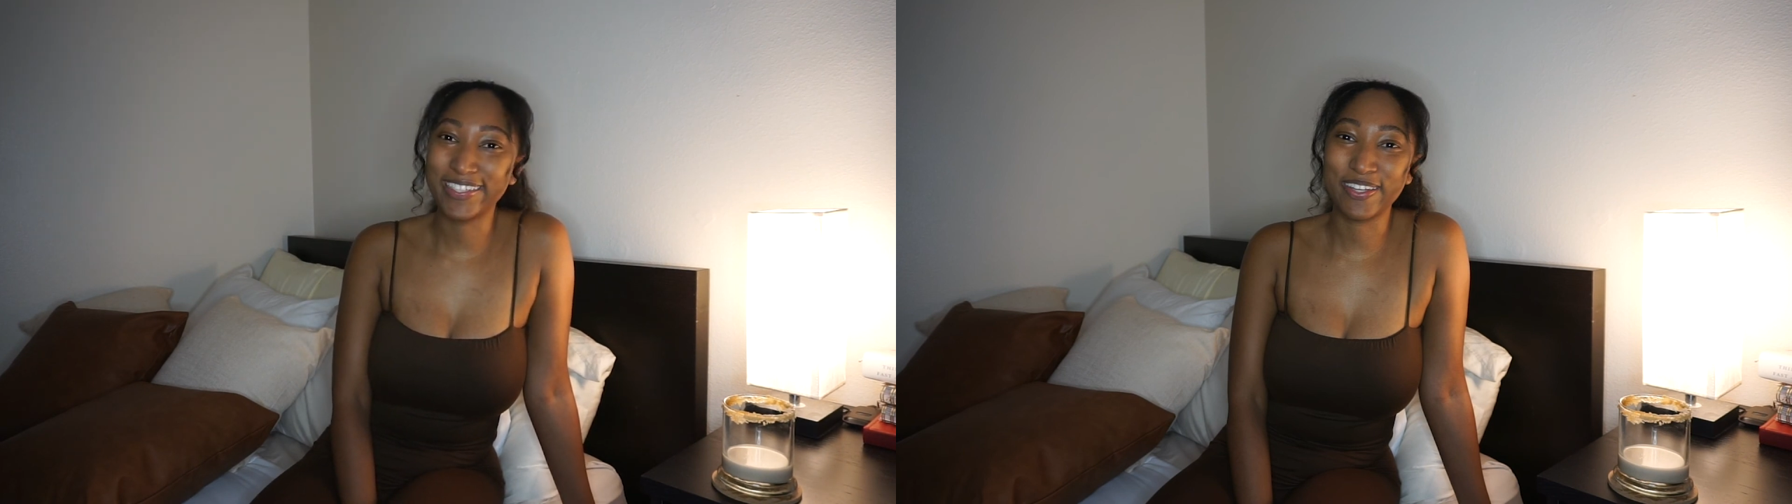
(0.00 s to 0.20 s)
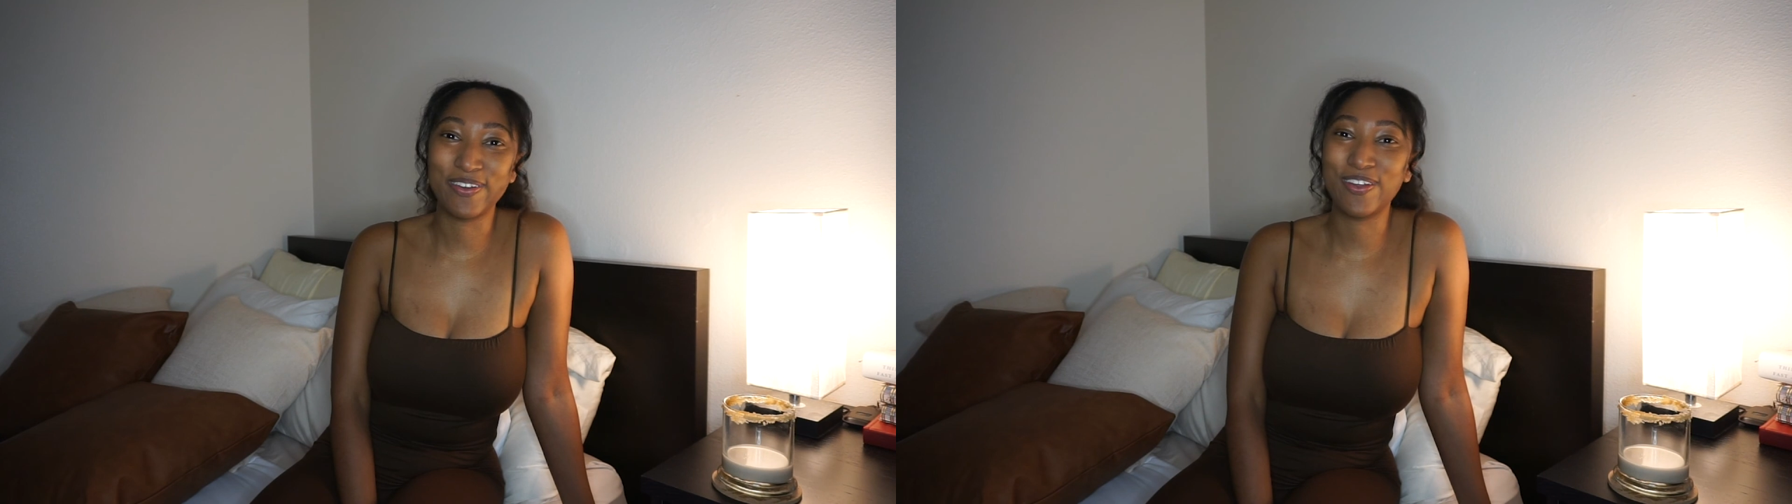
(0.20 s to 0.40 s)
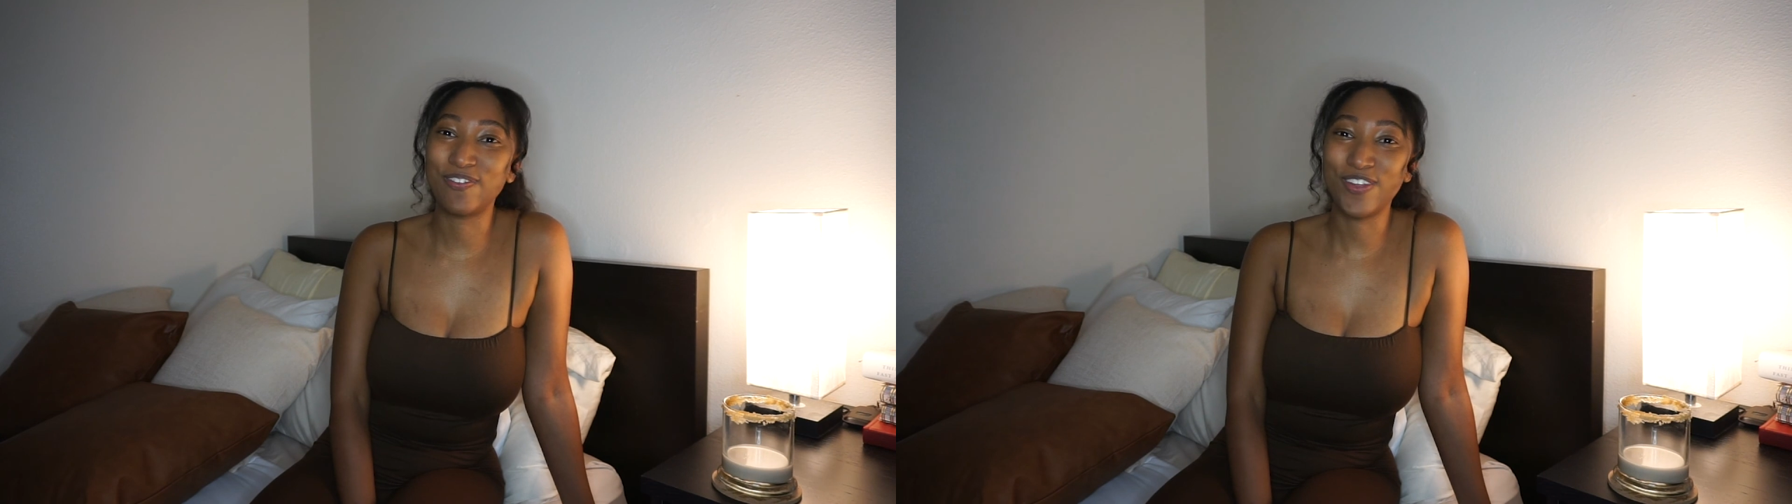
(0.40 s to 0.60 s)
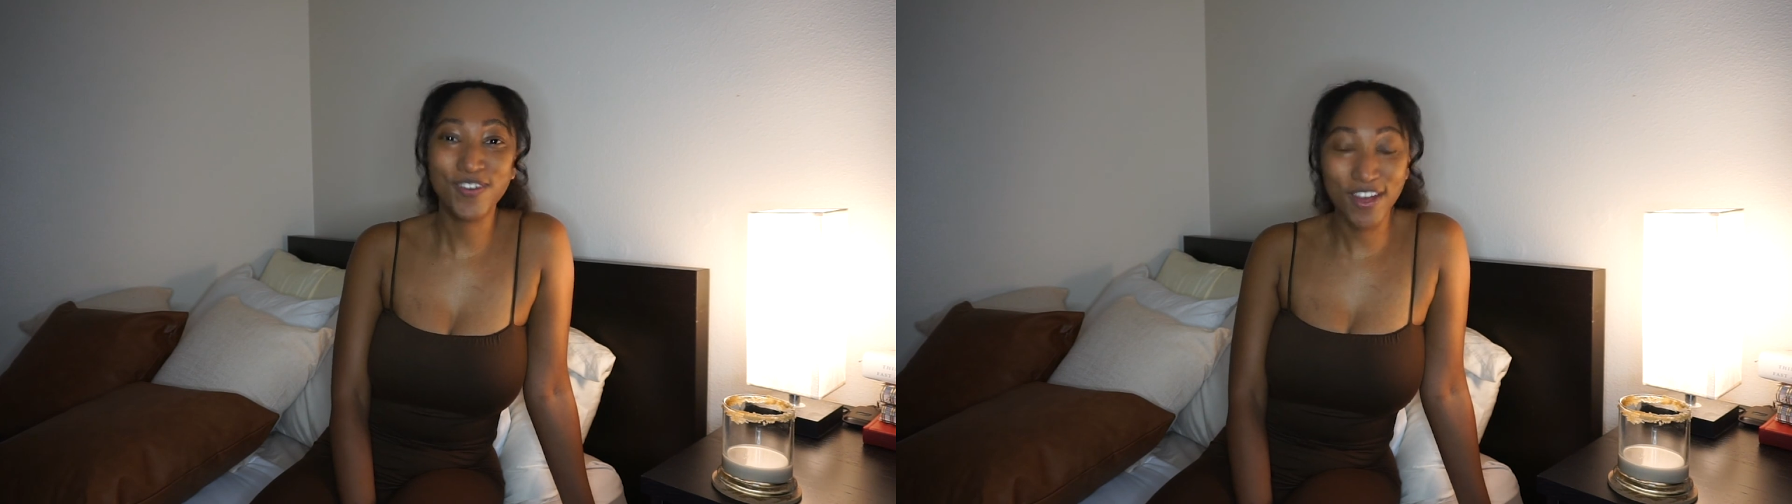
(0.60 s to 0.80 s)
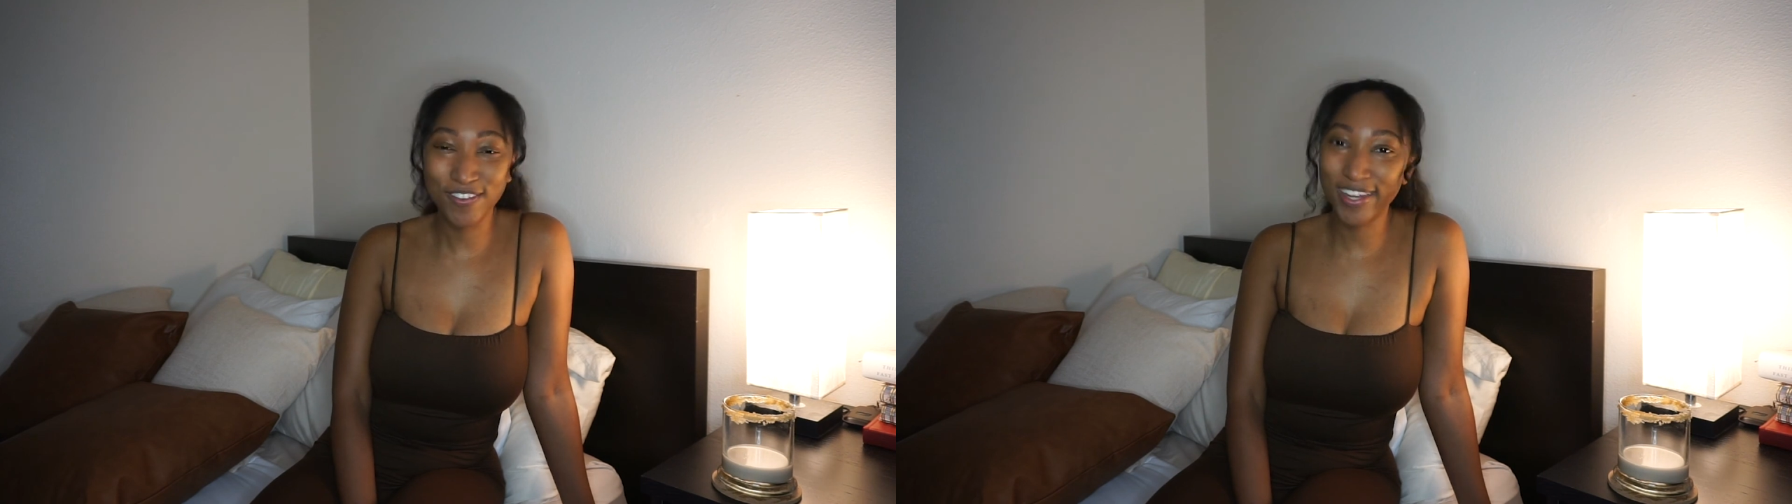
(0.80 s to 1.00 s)
So if you
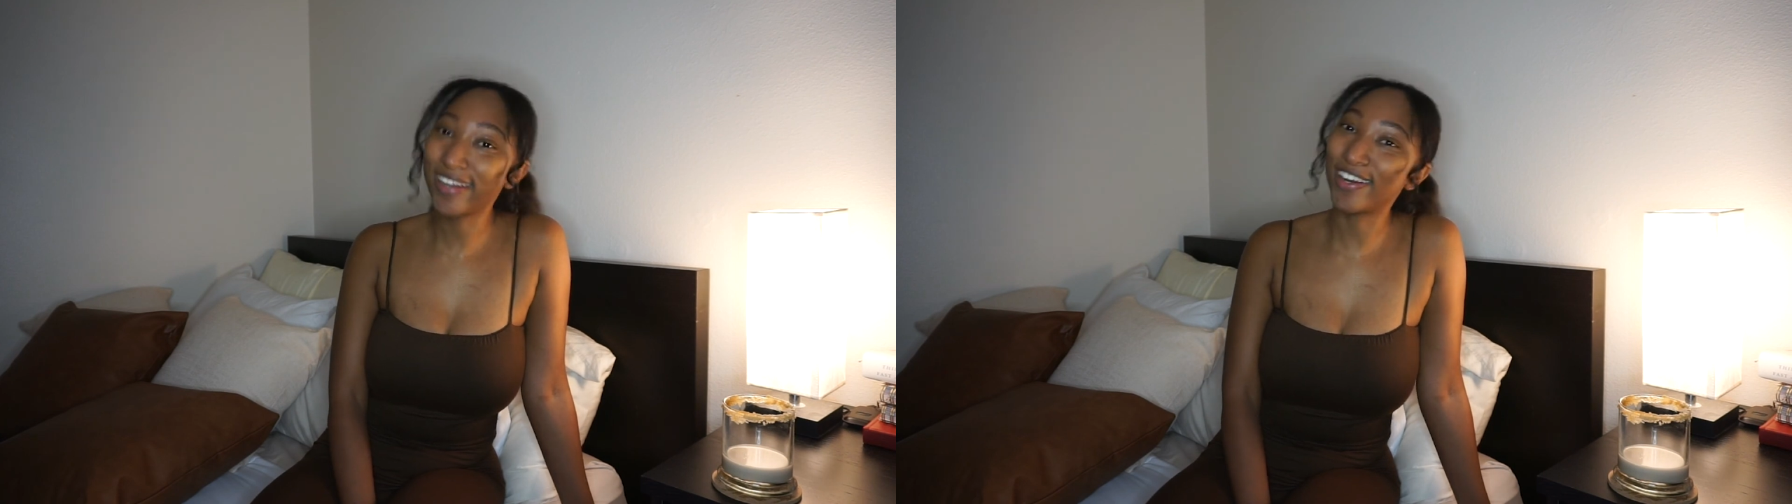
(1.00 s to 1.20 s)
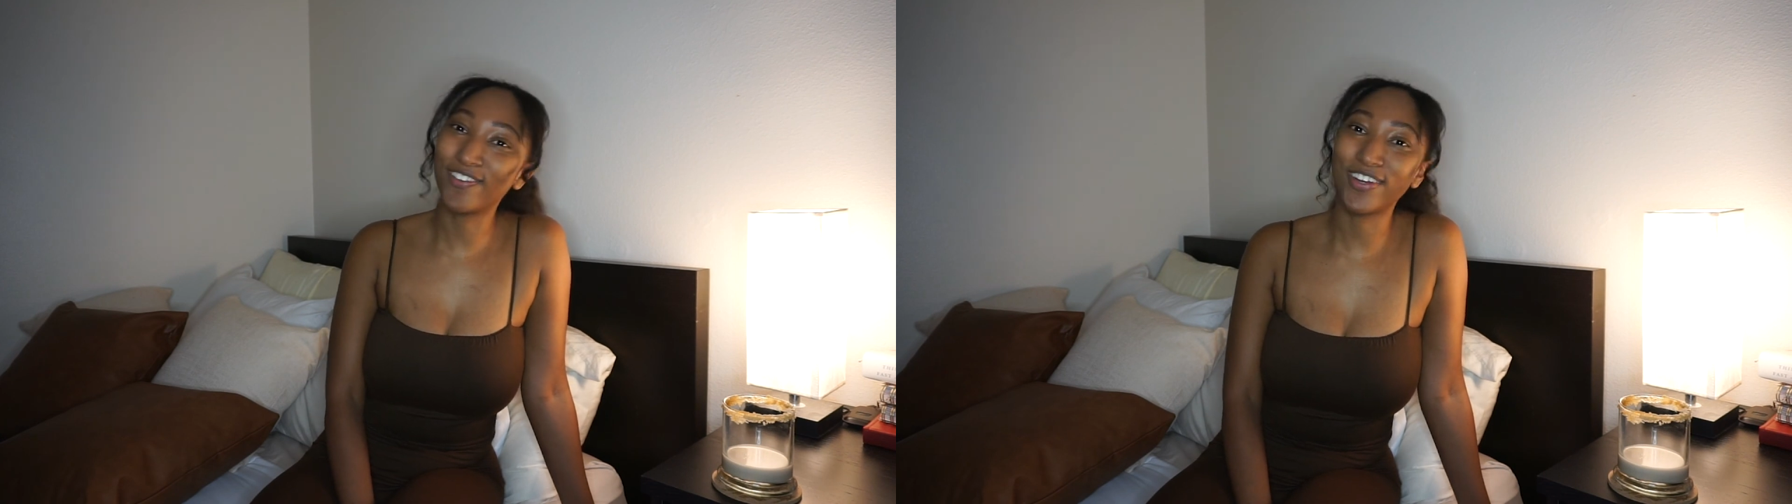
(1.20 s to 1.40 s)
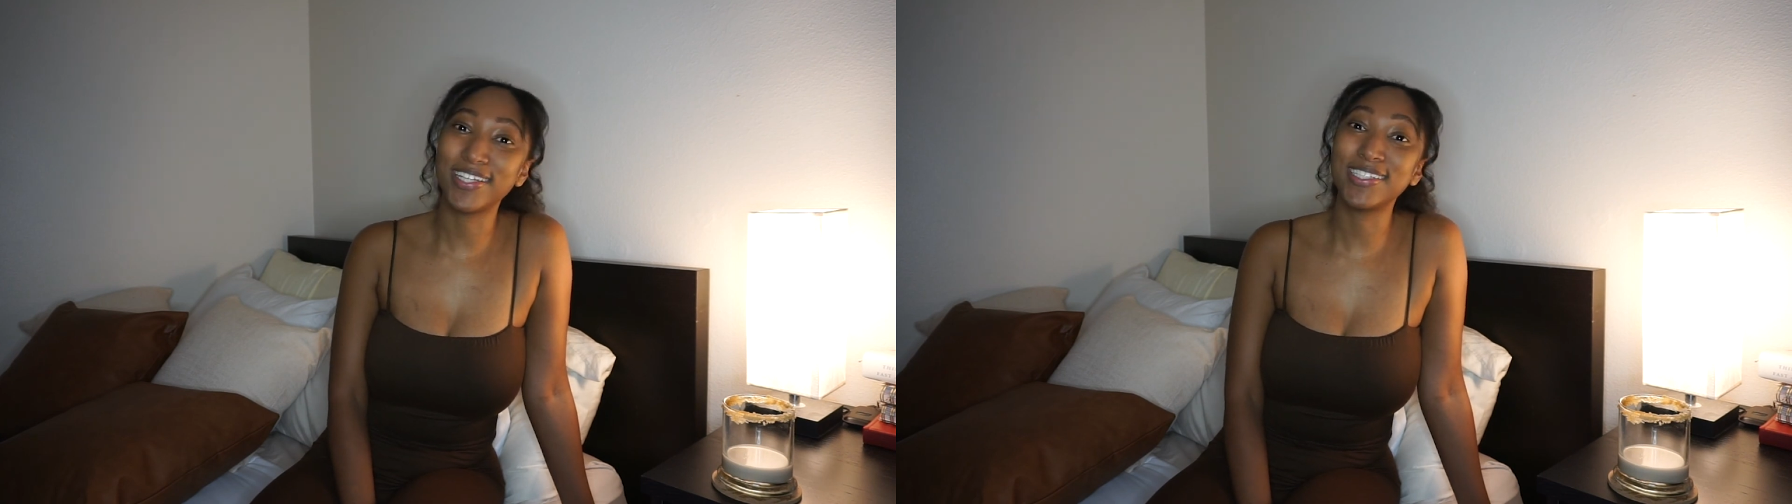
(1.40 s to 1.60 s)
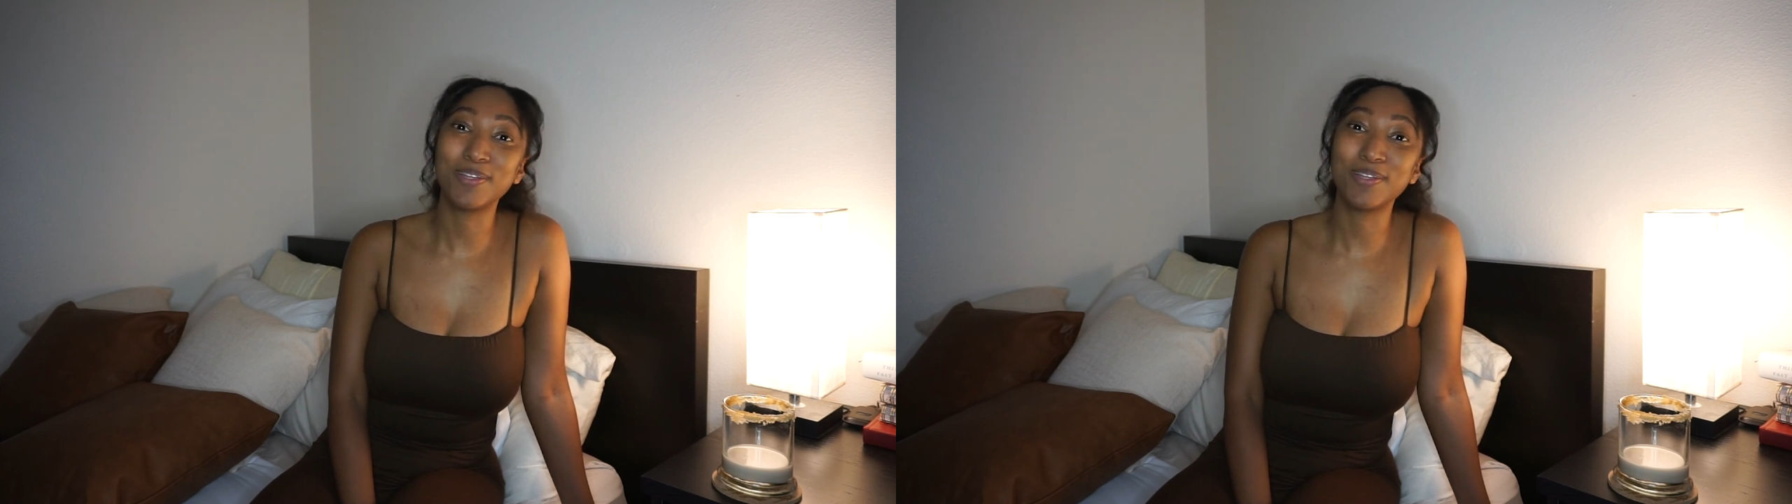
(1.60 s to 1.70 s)
have good girlfriends,